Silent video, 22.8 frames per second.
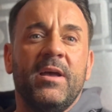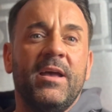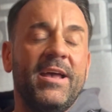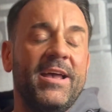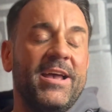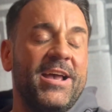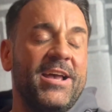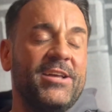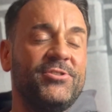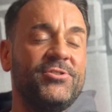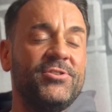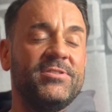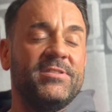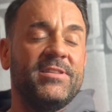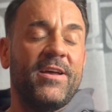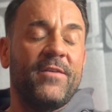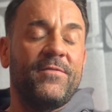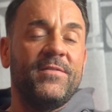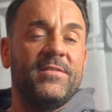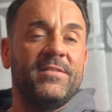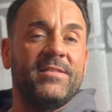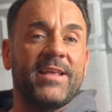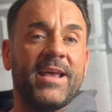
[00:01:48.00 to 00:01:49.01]
it's just
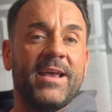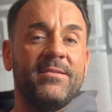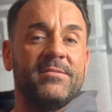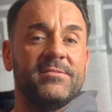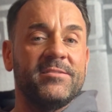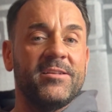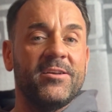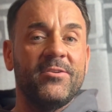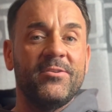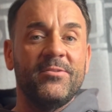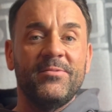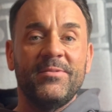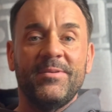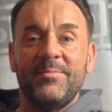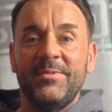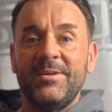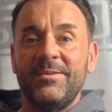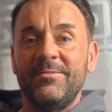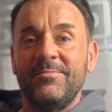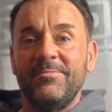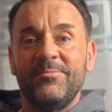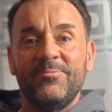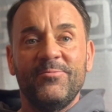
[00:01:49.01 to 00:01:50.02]
different times now. I
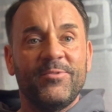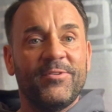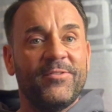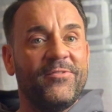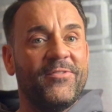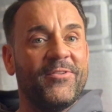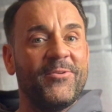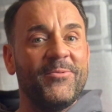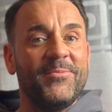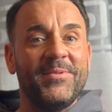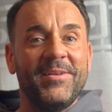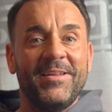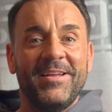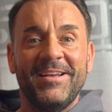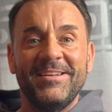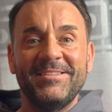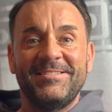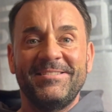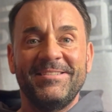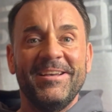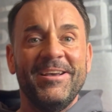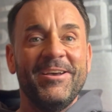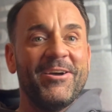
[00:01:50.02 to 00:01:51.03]
mean, we're filming
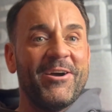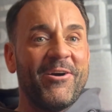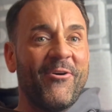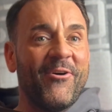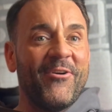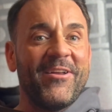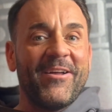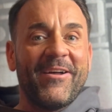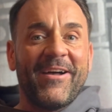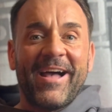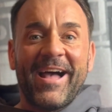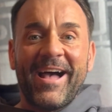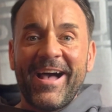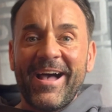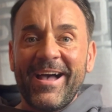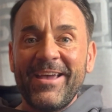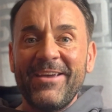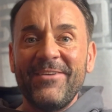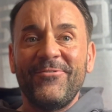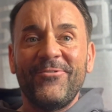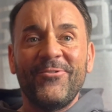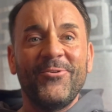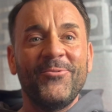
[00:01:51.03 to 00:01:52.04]
this on an
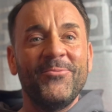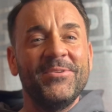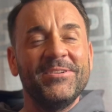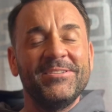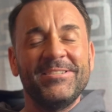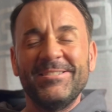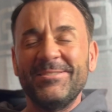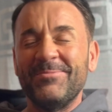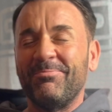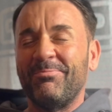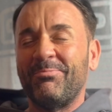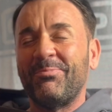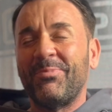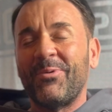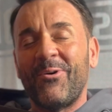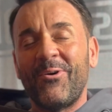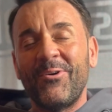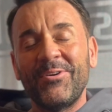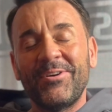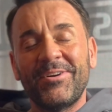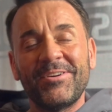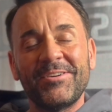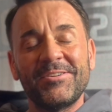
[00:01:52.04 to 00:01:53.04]
iPhone, which is
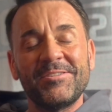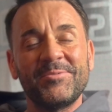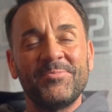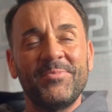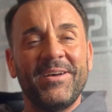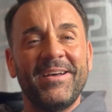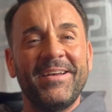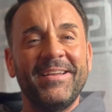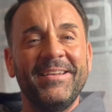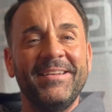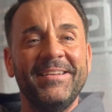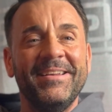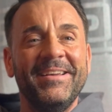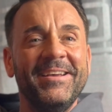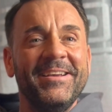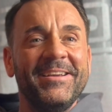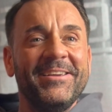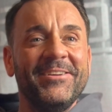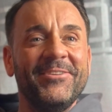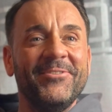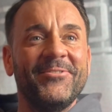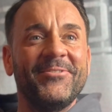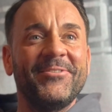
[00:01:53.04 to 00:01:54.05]
bonkers, man.
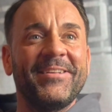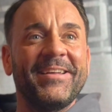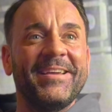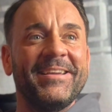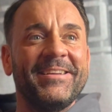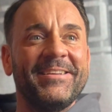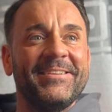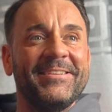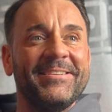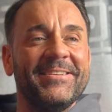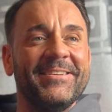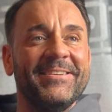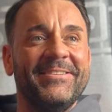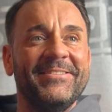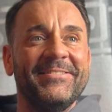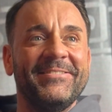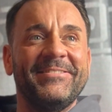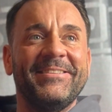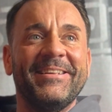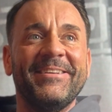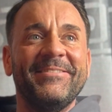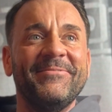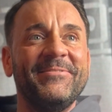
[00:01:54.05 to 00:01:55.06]
We
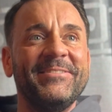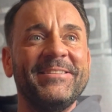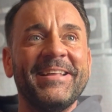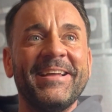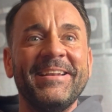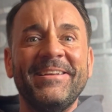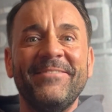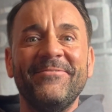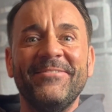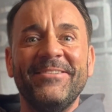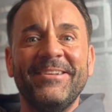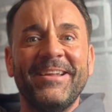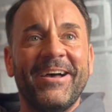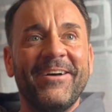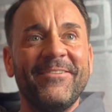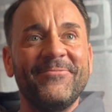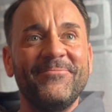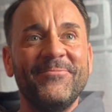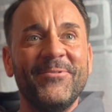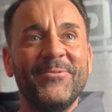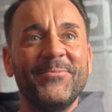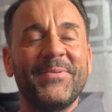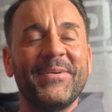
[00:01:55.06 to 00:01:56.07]
didn't even have
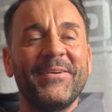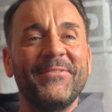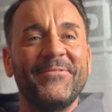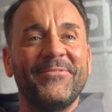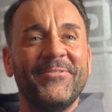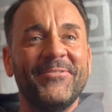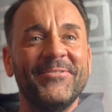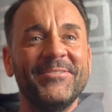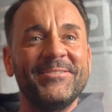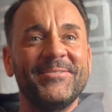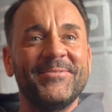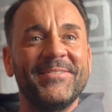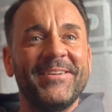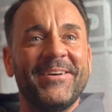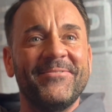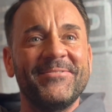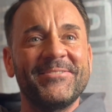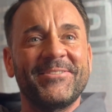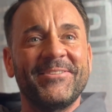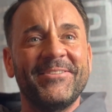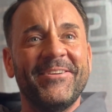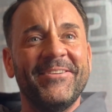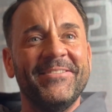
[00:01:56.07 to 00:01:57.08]
mobile phones when I
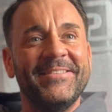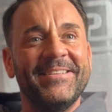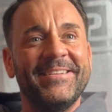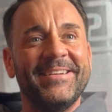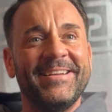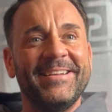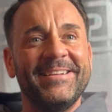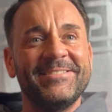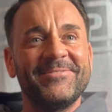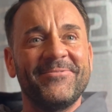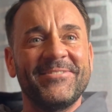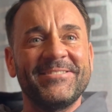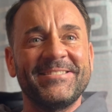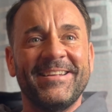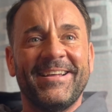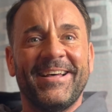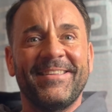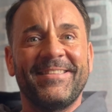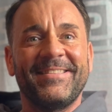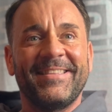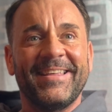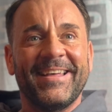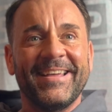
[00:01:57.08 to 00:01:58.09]
was going out in the 90s. It wasn't a
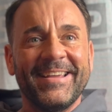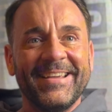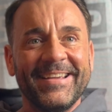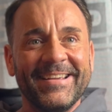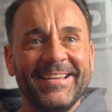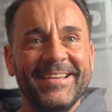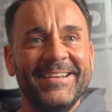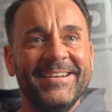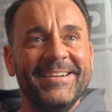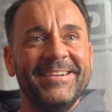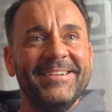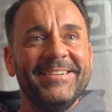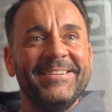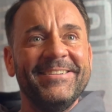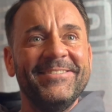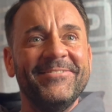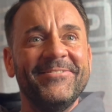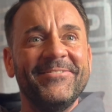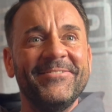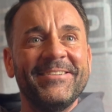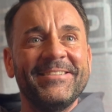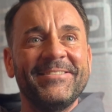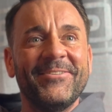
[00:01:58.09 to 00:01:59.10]
thing. We
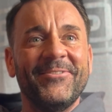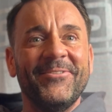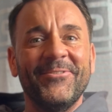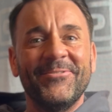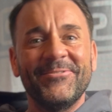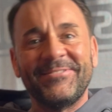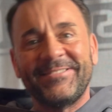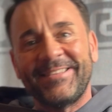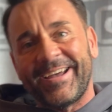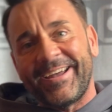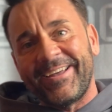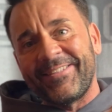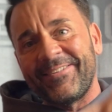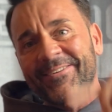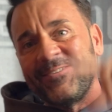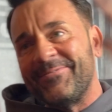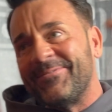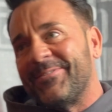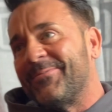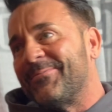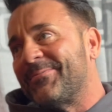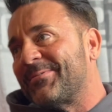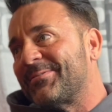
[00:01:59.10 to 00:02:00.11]
had the old dial-up
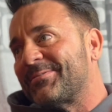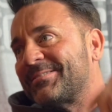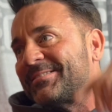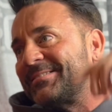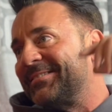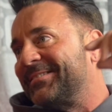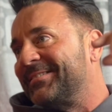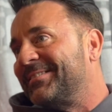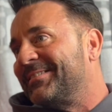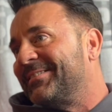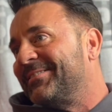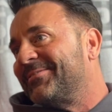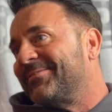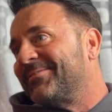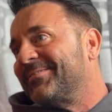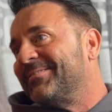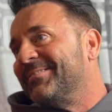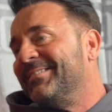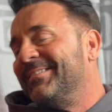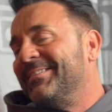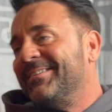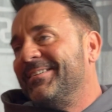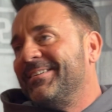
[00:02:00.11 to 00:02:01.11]
numbers, and
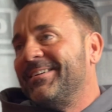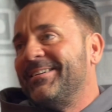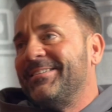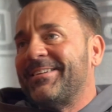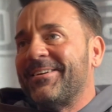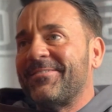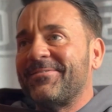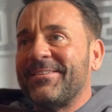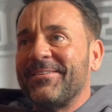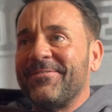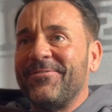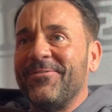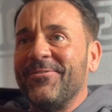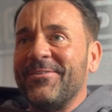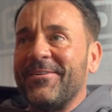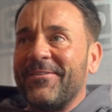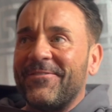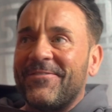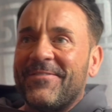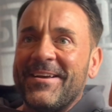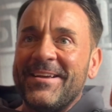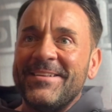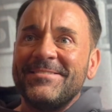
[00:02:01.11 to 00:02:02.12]
you'd have to phone a
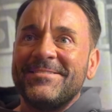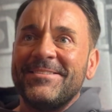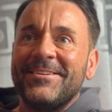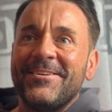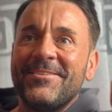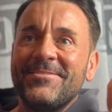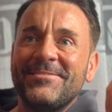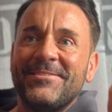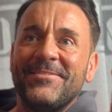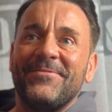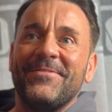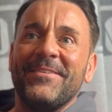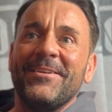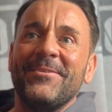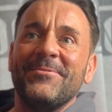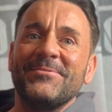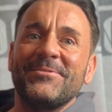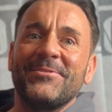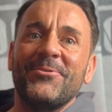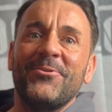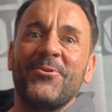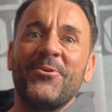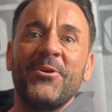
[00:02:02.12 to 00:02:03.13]
friend's house to find out
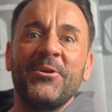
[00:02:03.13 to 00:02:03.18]
what's going on, or